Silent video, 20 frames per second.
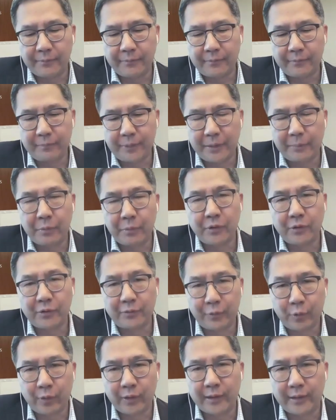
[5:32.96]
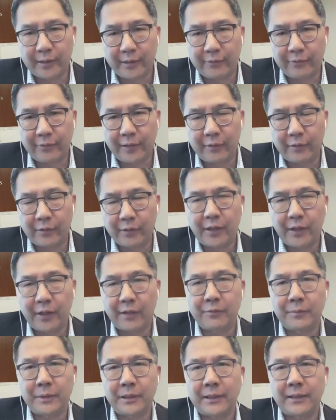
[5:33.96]
people who've worked in the federal
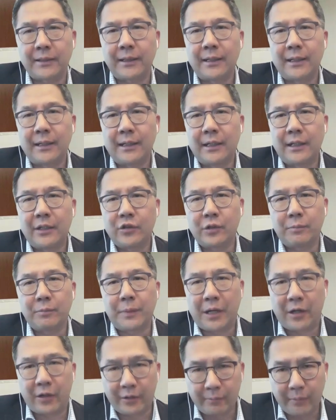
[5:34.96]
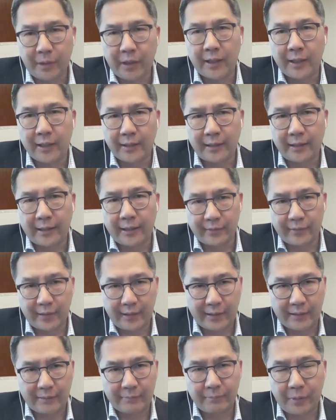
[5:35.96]
government should bear in mind as
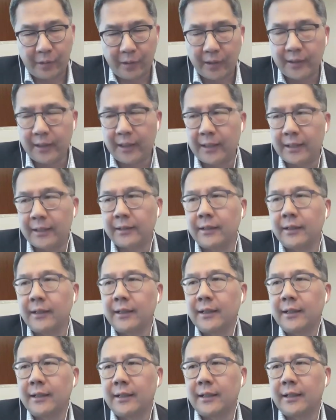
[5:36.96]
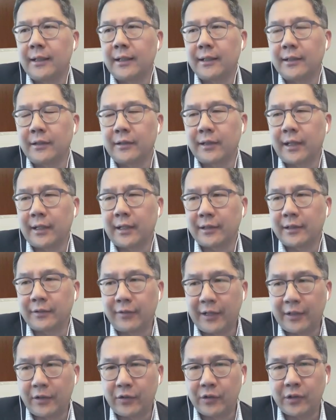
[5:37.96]
they embark on their next
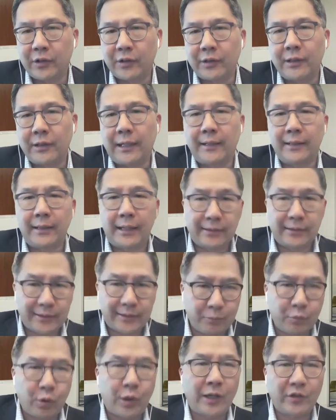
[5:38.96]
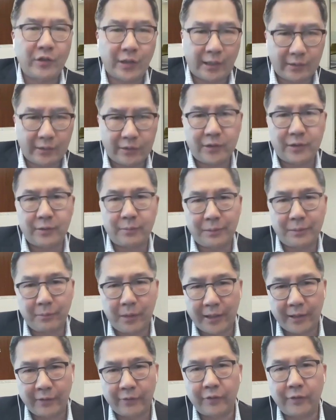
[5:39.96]
adventure, and some watchouts to be
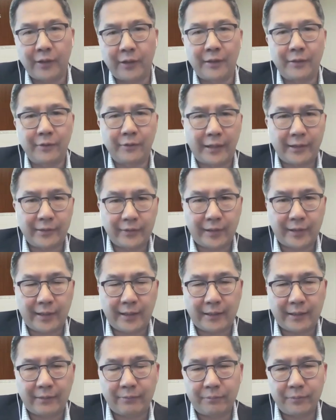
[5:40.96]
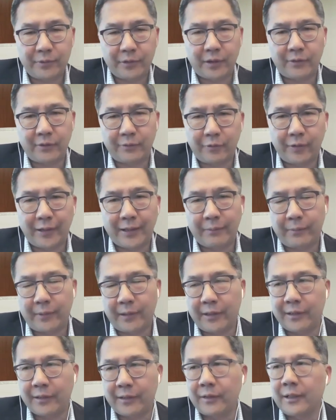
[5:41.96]
mindful of as they sort of frame
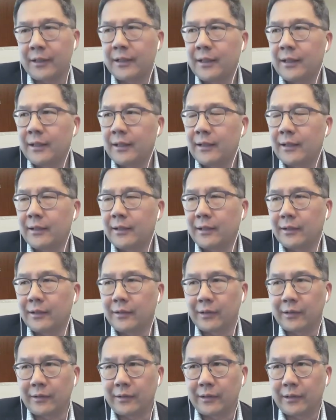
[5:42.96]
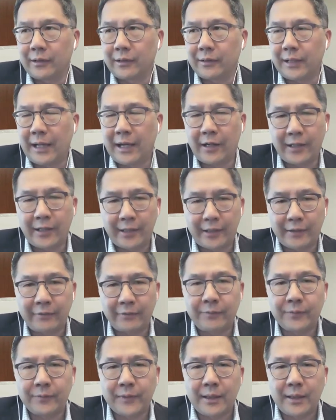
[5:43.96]
their narrative.
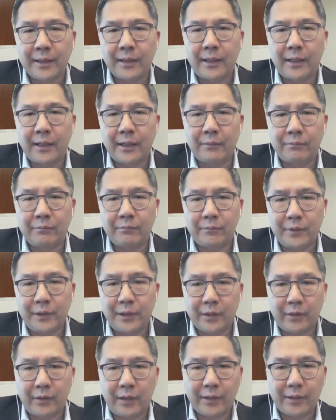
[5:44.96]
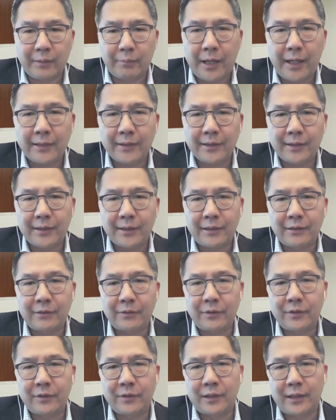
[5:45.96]
On the
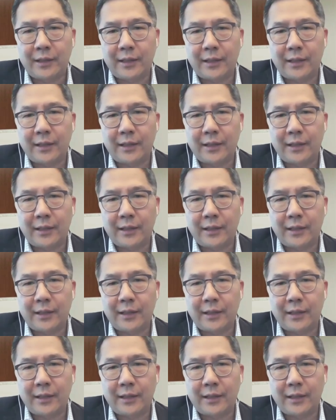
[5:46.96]
positives,